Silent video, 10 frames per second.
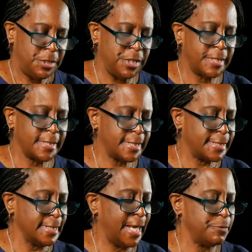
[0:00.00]

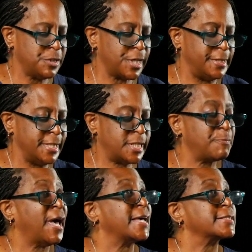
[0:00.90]
Jesus' language in this
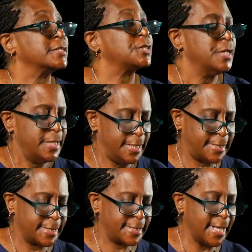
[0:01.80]
passage
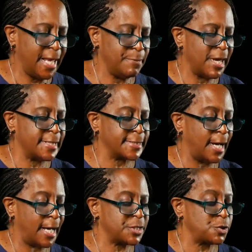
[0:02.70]
is the same as
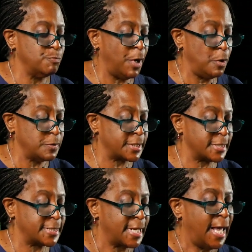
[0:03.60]
God's to
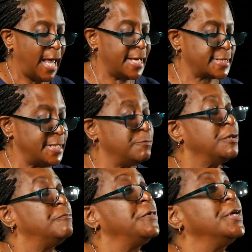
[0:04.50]
Moses as he
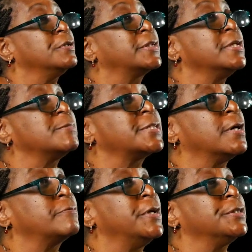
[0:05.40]
revealed
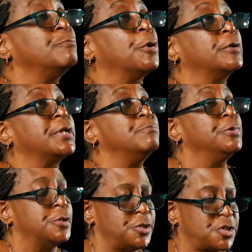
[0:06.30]
himself in the burning
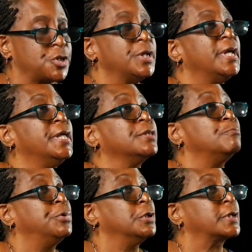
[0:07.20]
bush in
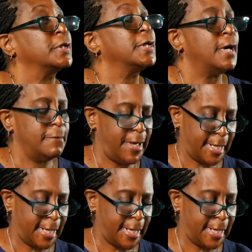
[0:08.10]
the book of